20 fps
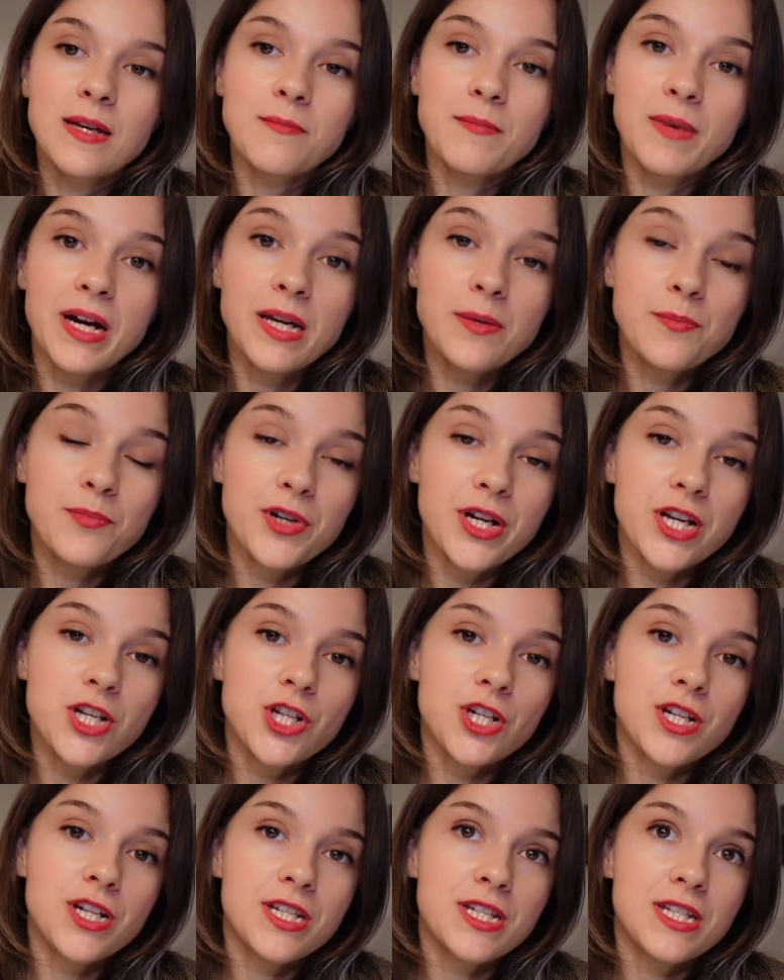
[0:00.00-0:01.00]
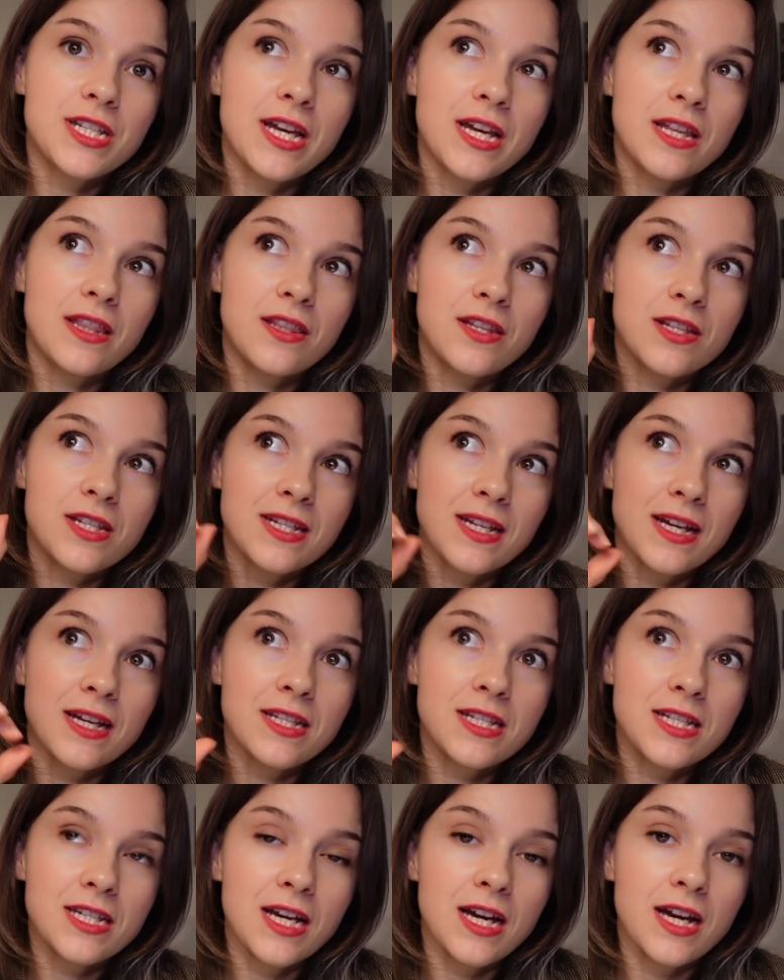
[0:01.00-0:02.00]
My impression is that the
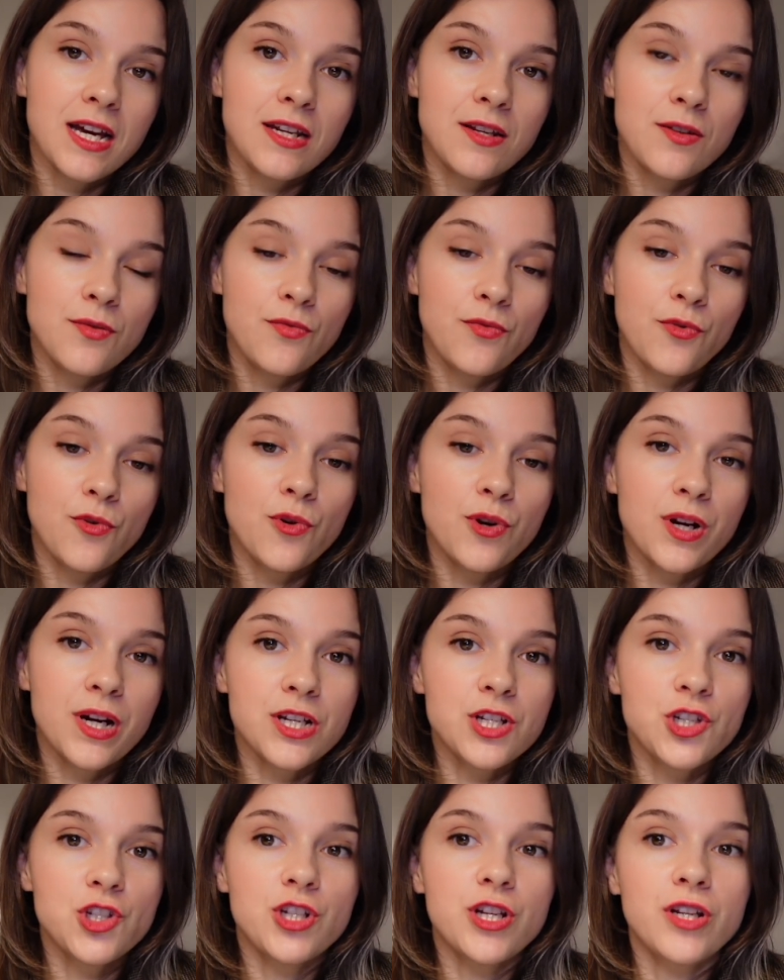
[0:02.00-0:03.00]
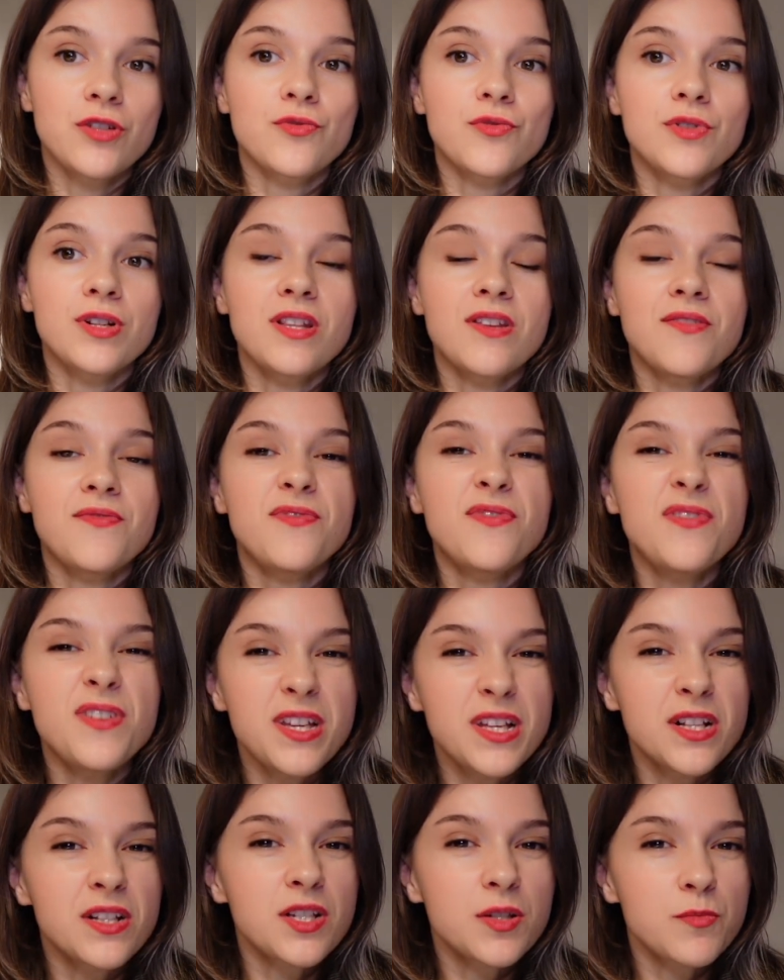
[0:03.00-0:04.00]
sun sign forecast generally
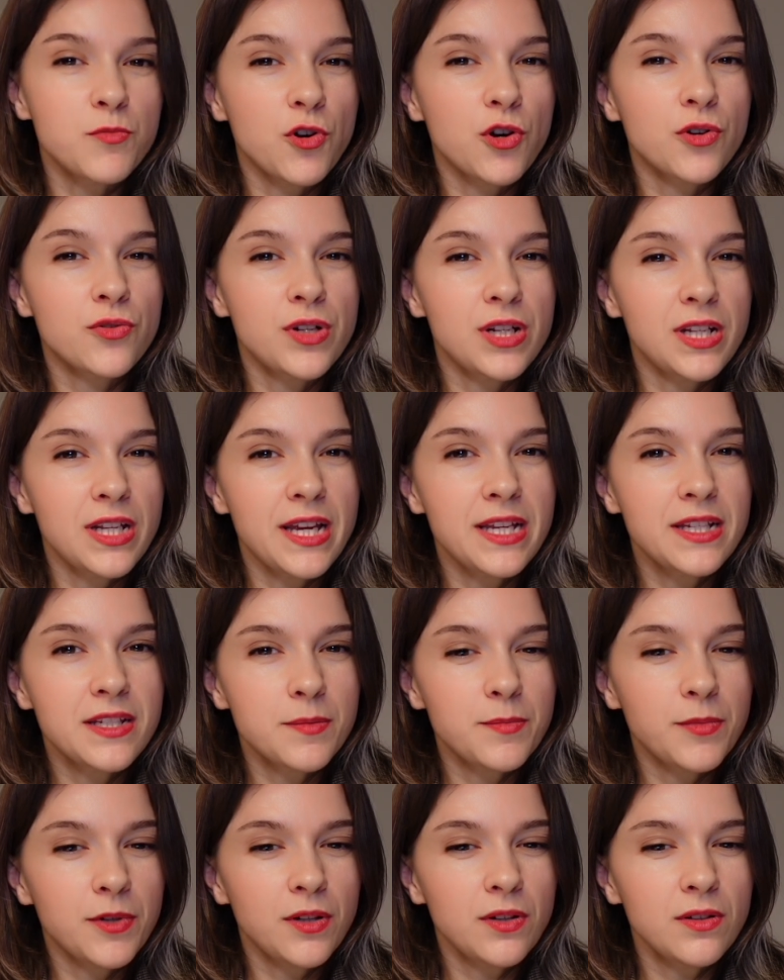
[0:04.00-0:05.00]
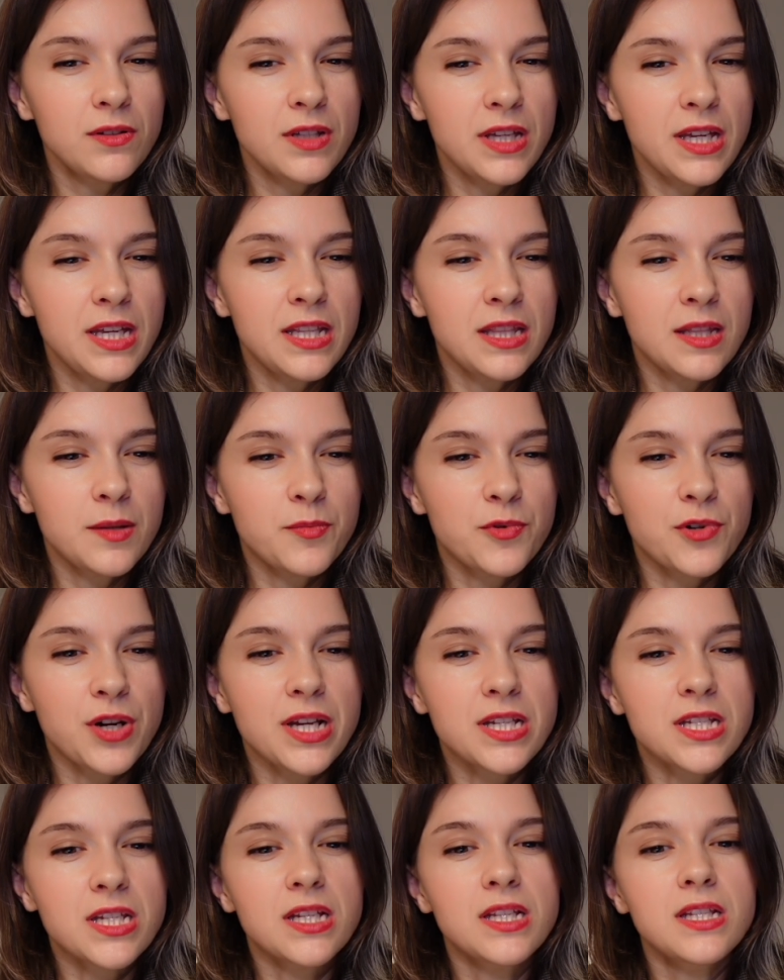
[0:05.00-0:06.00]
feels more relatable in the
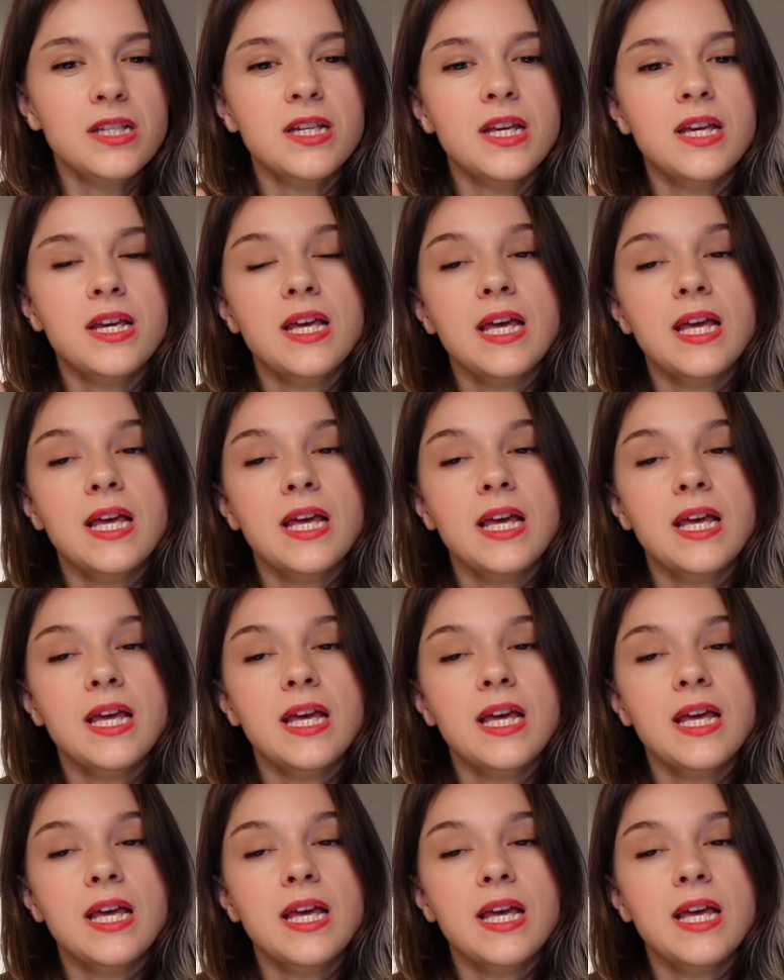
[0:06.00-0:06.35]
present,